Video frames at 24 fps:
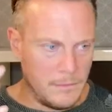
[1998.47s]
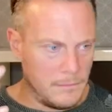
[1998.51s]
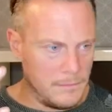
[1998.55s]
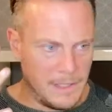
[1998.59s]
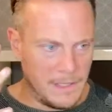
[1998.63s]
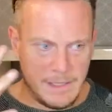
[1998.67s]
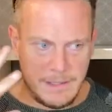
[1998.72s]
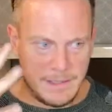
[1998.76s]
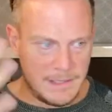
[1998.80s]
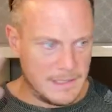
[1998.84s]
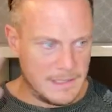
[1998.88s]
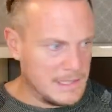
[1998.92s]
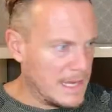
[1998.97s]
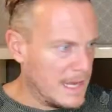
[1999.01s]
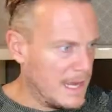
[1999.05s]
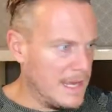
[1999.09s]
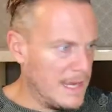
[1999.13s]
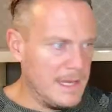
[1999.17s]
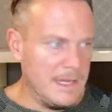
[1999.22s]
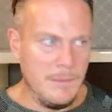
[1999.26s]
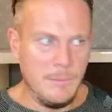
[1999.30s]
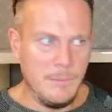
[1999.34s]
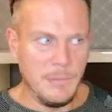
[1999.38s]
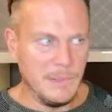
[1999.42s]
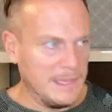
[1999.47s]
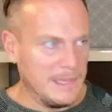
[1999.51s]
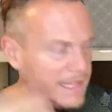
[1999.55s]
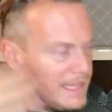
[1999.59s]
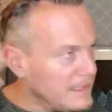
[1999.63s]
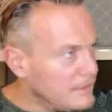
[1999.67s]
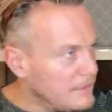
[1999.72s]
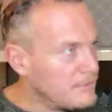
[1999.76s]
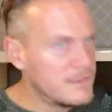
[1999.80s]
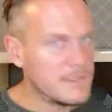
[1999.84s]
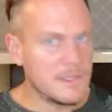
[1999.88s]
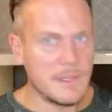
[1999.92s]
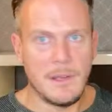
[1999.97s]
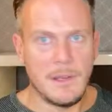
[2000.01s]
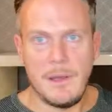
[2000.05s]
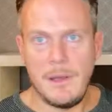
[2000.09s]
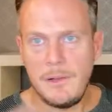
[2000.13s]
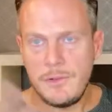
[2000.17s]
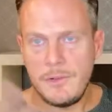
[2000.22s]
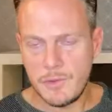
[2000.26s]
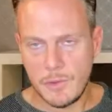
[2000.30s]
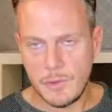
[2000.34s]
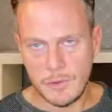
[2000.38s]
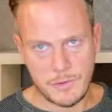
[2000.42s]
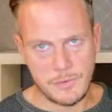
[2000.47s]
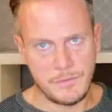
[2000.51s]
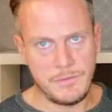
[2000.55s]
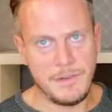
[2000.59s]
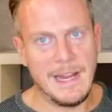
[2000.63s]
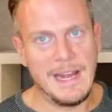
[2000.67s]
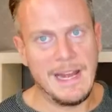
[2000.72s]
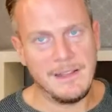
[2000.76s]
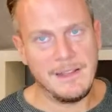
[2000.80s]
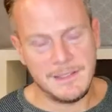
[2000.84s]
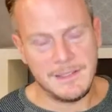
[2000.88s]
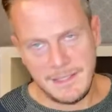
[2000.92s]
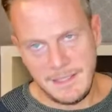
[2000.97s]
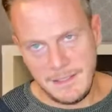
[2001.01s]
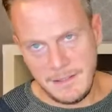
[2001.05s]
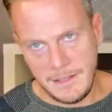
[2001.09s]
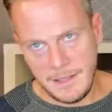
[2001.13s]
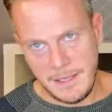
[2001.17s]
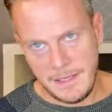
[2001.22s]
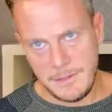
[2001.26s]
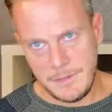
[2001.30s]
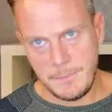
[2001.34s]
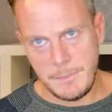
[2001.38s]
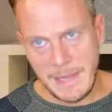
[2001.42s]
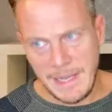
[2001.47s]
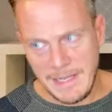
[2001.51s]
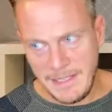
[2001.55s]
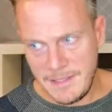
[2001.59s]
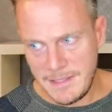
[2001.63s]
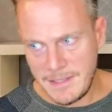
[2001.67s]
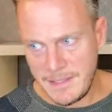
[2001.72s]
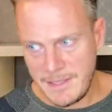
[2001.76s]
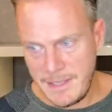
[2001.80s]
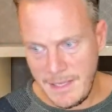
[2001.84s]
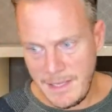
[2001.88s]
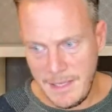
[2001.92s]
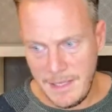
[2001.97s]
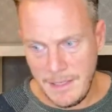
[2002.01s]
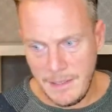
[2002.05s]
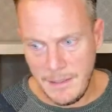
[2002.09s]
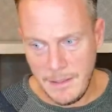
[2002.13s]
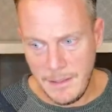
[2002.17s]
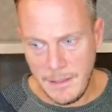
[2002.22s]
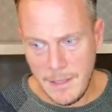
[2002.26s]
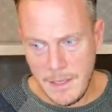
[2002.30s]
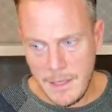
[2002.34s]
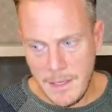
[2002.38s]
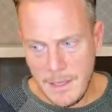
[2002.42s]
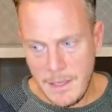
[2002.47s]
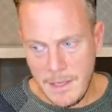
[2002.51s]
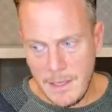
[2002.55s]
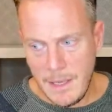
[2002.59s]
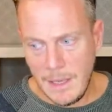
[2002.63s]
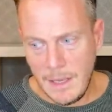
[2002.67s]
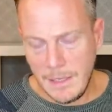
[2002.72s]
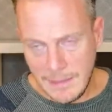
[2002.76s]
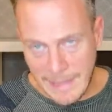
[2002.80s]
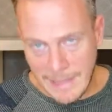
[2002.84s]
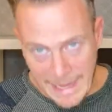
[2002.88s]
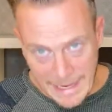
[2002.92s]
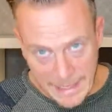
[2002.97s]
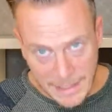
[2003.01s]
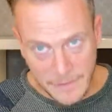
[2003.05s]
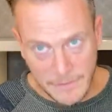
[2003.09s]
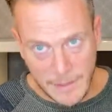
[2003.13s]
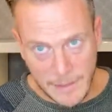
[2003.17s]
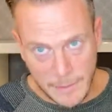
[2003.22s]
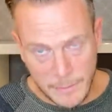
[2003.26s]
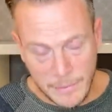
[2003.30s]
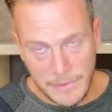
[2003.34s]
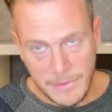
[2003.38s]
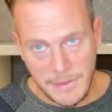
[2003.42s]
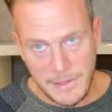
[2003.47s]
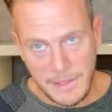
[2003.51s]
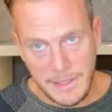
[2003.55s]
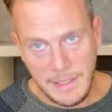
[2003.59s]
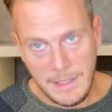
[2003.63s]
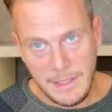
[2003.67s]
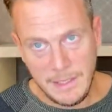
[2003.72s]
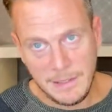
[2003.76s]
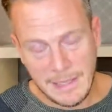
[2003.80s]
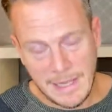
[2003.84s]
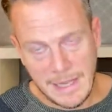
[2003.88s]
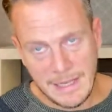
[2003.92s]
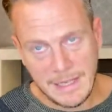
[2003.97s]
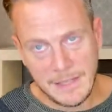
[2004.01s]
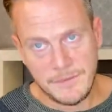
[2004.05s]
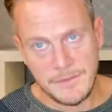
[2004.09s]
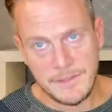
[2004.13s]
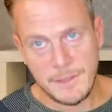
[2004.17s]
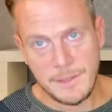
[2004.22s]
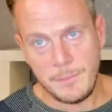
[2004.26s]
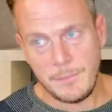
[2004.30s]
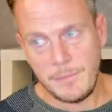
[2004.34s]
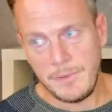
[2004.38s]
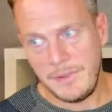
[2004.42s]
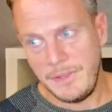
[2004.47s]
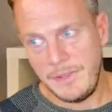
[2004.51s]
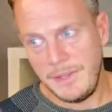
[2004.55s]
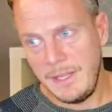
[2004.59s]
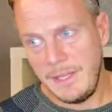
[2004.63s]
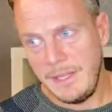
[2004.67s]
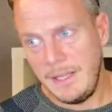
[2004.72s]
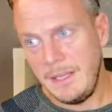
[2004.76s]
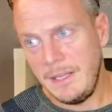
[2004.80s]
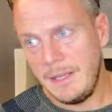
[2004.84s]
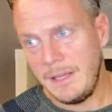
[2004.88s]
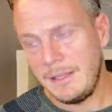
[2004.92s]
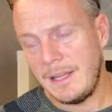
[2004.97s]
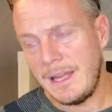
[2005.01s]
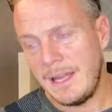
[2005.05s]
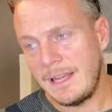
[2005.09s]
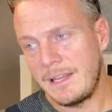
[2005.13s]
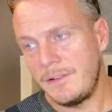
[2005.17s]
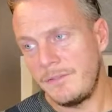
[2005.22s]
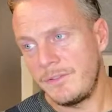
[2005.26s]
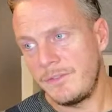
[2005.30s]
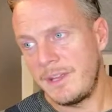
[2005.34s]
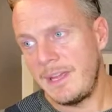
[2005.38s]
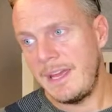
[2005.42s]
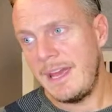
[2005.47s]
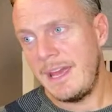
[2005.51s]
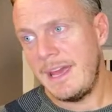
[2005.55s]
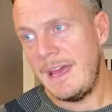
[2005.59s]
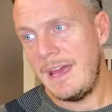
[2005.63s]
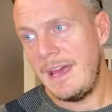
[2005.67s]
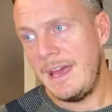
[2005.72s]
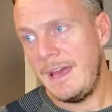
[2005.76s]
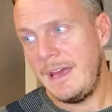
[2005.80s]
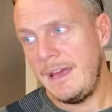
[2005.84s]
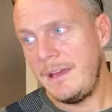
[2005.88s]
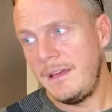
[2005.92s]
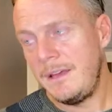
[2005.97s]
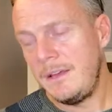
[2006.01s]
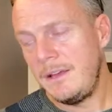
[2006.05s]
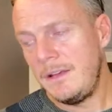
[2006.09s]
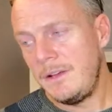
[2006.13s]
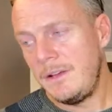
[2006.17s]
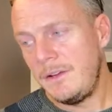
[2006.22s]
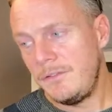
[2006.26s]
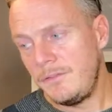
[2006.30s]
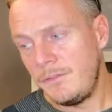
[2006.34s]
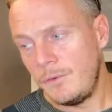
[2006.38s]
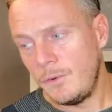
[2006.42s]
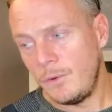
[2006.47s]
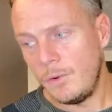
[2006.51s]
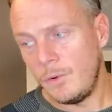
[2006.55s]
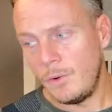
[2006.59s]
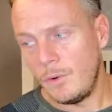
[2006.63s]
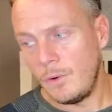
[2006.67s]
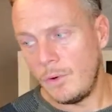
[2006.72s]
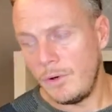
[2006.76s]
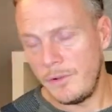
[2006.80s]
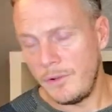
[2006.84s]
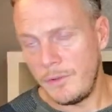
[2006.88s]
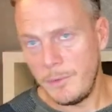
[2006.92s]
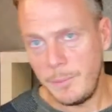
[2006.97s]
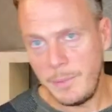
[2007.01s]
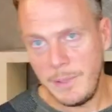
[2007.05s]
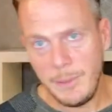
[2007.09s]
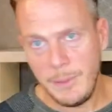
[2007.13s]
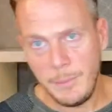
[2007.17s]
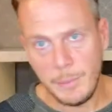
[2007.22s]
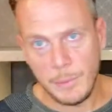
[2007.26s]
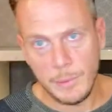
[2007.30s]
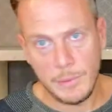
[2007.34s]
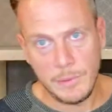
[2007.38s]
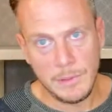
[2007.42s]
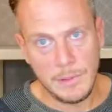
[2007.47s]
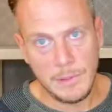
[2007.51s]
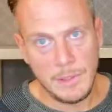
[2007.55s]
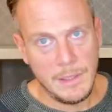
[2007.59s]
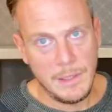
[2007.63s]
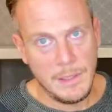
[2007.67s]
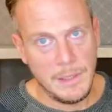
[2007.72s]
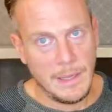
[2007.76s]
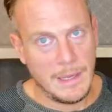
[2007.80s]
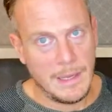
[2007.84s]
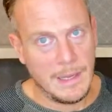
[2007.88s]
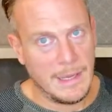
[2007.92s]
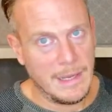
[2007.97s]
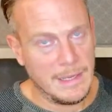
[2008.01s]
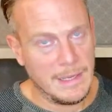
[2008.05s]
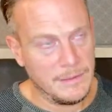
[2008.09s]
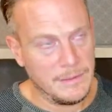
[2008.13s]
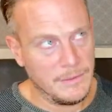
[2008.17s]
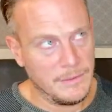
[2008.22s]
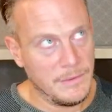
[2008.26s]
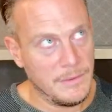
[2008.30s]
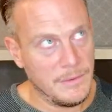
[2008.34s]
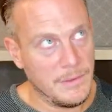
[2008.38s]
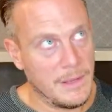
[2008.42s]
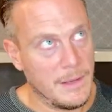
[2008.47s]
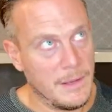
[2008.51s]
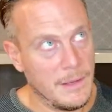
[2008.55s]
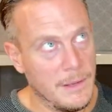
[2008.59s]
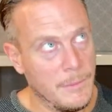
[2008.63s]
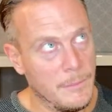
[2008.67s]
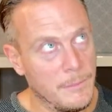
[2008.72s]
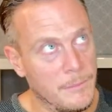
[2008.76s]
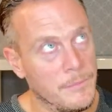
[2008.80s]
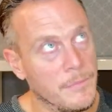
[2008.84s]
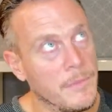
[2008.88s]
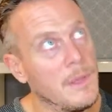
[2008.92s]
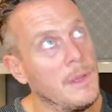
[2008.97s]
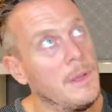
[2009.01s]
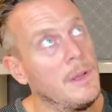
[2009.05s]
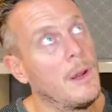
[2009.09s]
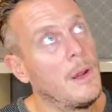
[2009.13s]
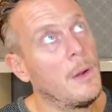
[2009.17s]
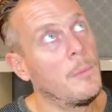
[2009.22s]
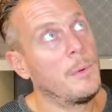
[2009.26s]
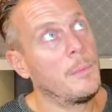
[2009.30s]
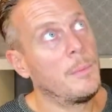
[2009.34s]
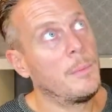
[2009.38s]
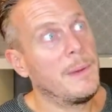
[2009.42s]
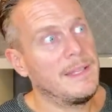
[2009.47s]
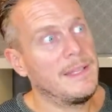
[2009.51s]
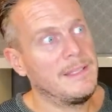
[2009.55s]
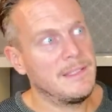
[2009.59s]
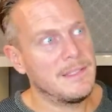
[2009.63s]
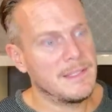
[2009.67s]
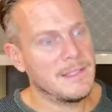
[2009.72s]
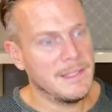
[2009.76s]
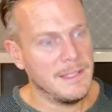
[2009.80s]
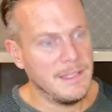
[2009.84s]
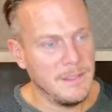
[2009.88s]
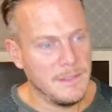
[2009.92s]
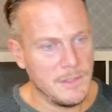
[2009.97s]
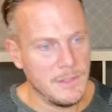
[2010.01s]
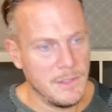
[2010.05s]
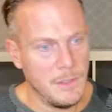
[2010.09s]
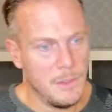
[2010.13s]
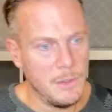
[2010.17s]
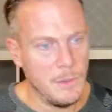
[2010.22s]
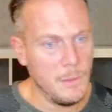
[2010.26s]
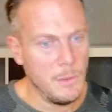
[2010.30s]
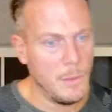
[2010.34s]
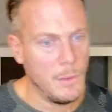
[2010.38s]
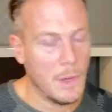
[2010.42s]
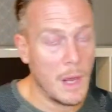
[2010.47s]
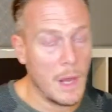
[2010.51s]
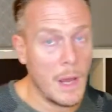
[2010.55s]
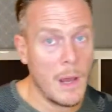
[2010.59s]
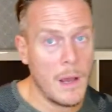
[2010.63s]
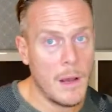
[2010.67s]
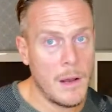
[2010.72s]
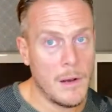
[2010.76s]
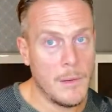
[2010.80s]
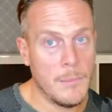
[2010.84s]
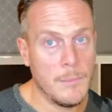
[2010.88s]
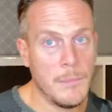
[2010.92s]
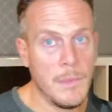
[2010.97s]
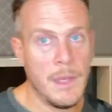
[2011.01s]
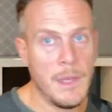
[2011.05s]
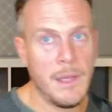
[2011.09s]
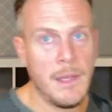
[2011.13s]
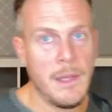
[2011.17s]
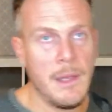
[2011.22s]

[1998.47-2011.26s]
let's say beliefs, structure of reality that is based in a lack of empathy, a lack of sympathy, a lack of care for other people, and a propensity to harm